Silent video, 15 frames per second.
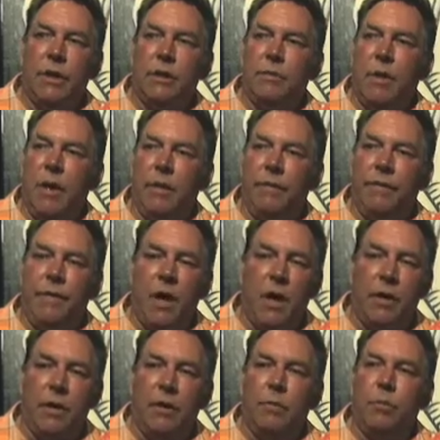He's my
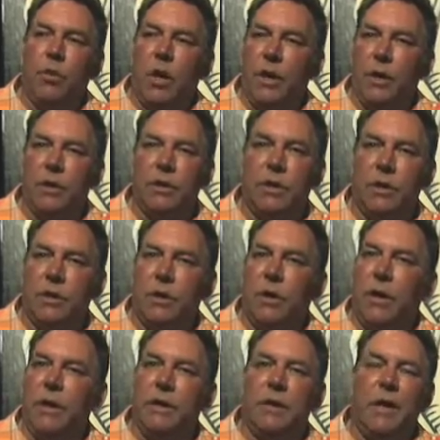father, brother, sister.
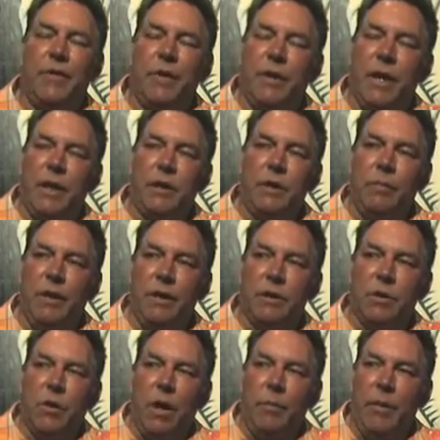He's everything to me. He's a
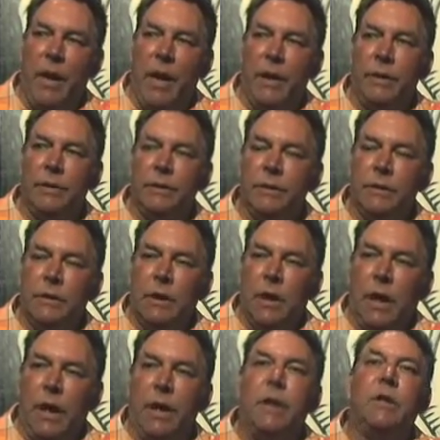great man.
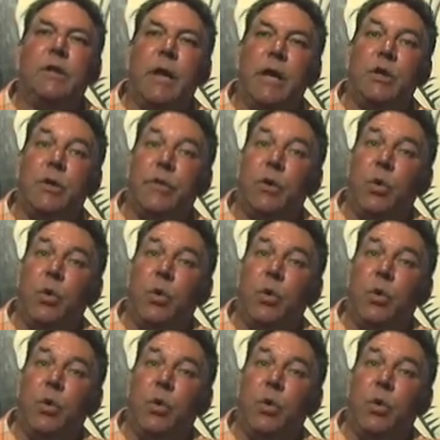He did the statue of